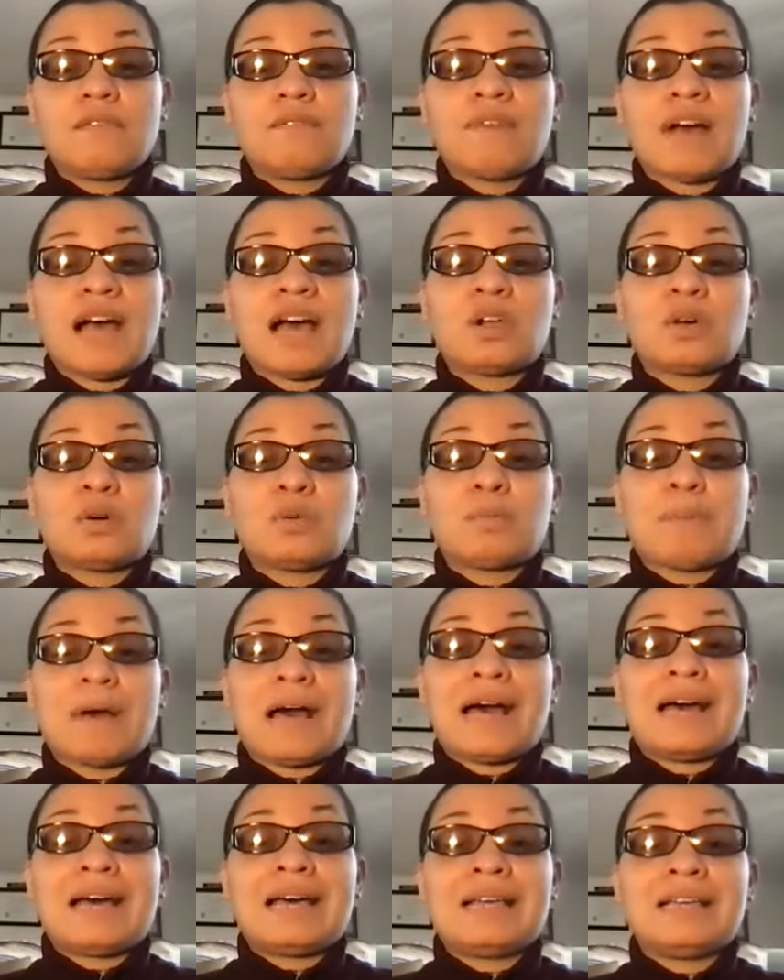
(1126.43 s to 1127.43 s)
followed
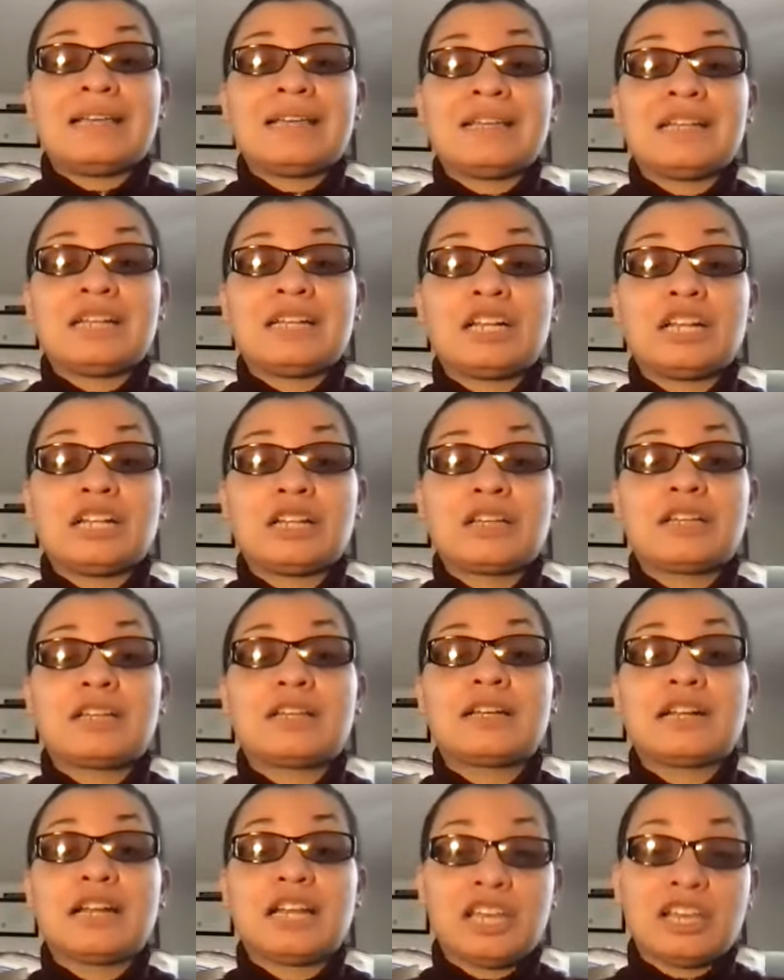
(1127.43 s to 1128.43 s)
by
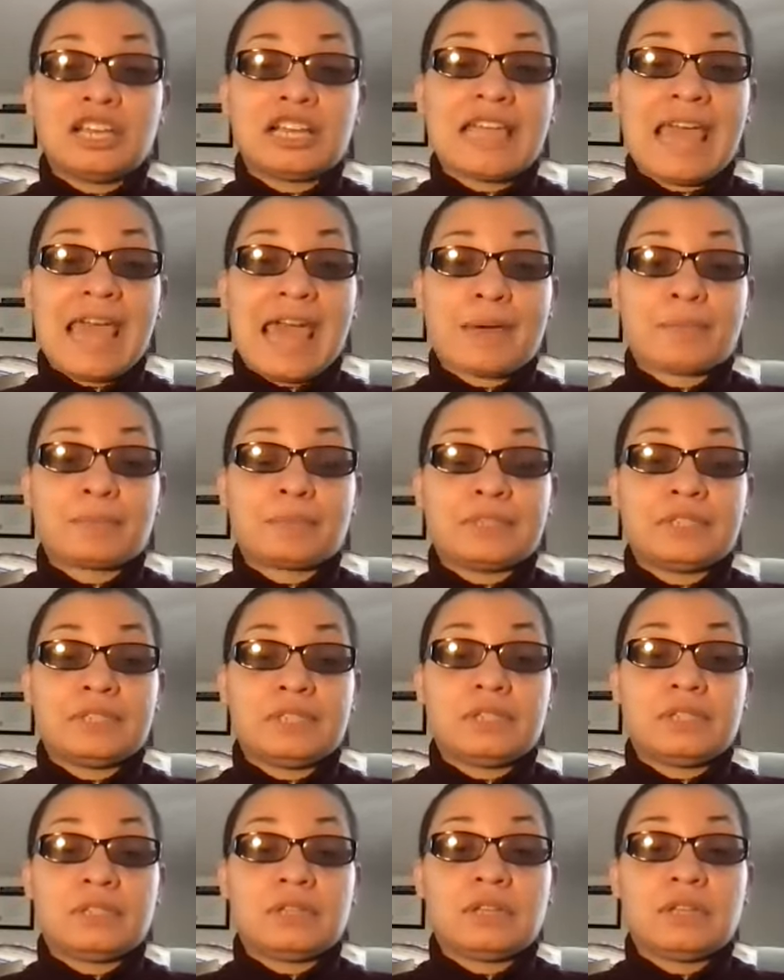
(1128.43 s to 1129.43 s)
Clear
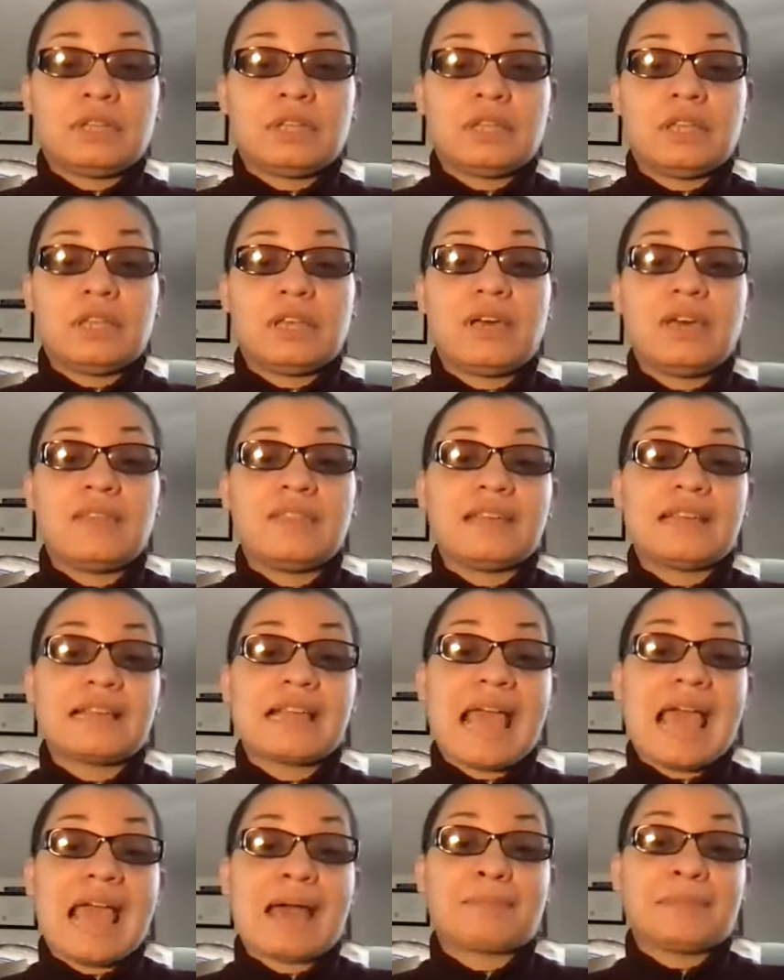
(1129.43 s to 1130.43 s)
Caption, and then
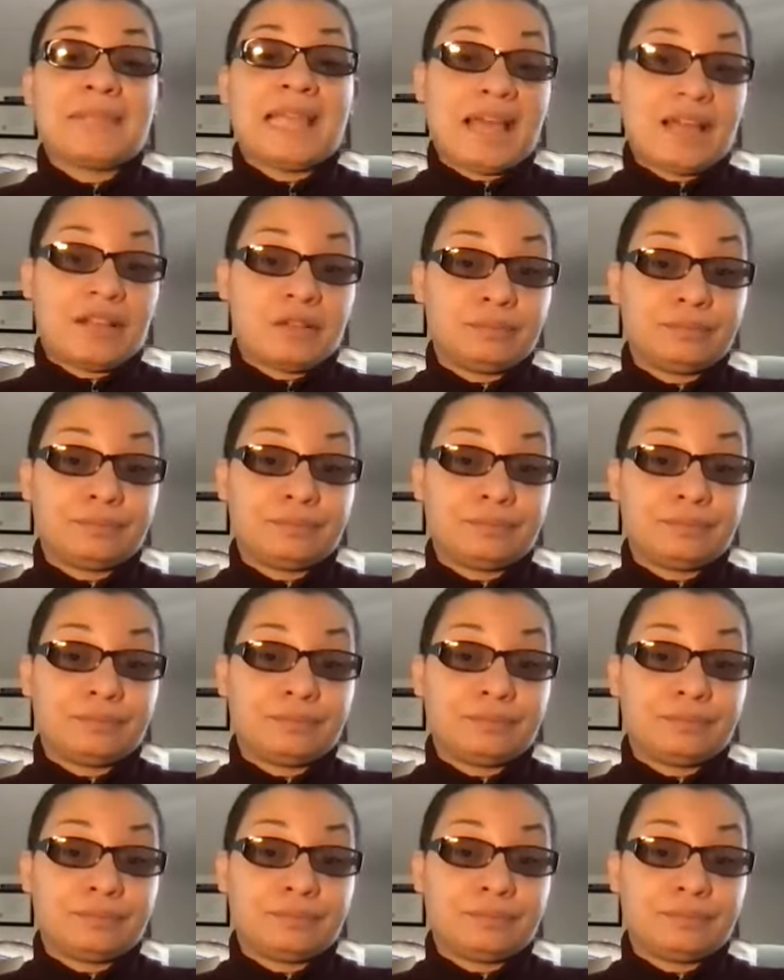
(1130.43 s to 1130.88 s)
Captel.